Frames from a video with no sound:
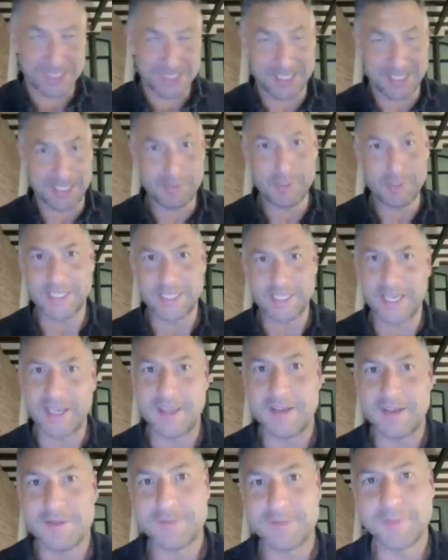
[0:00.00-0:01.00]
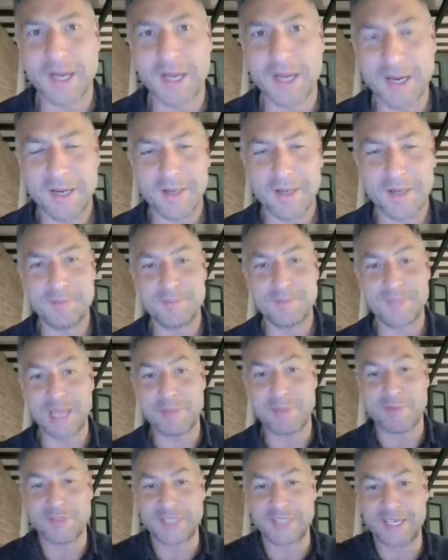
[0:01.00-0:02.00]
Series A
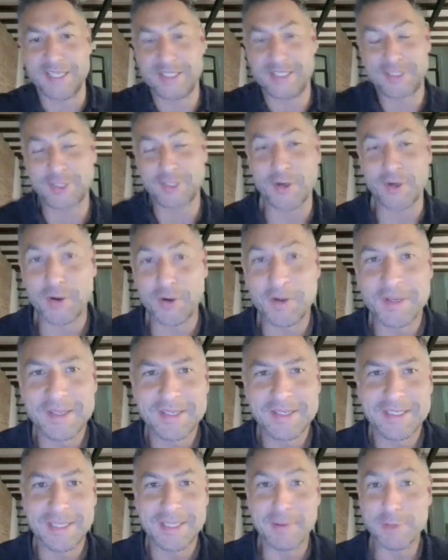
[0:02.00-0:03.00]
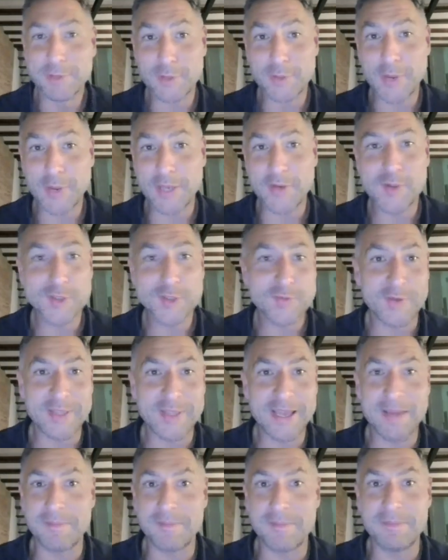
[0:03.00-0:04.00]
type of stage. So it was a great news for
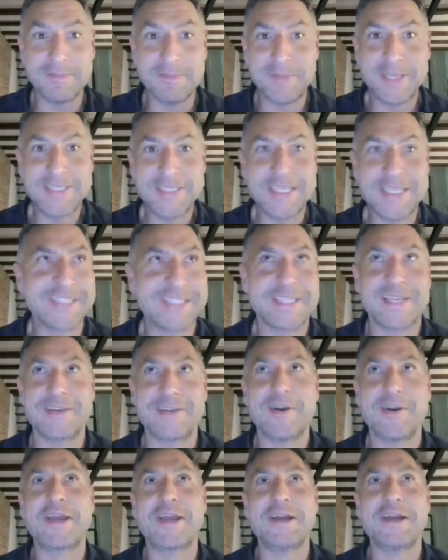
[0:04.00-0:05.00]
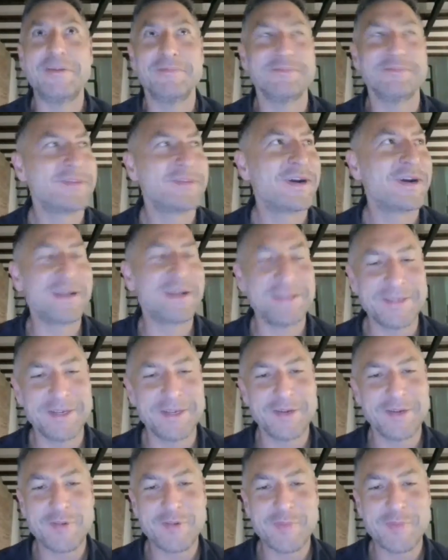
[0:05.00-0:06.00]
them, basically saying, okay, all right,
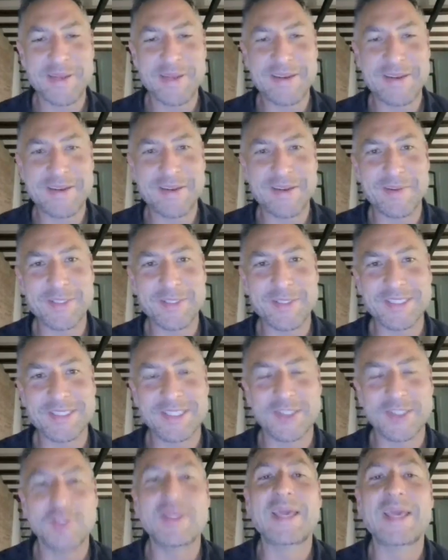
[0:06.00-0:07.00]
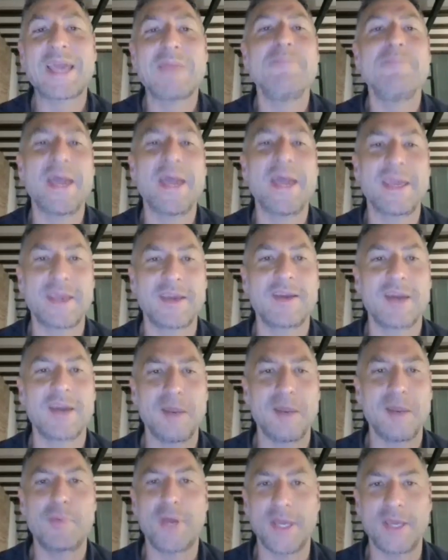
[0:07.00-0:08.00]
we've been almost, so they can make
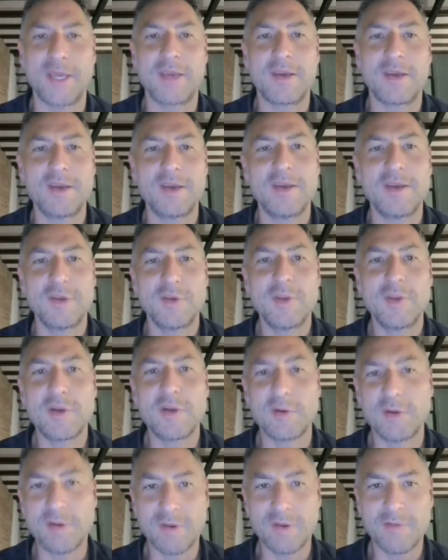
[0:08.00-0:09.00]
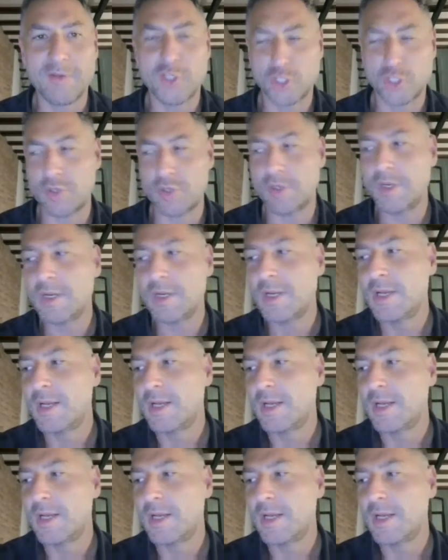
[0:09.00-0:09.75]
and break unicorn for sure.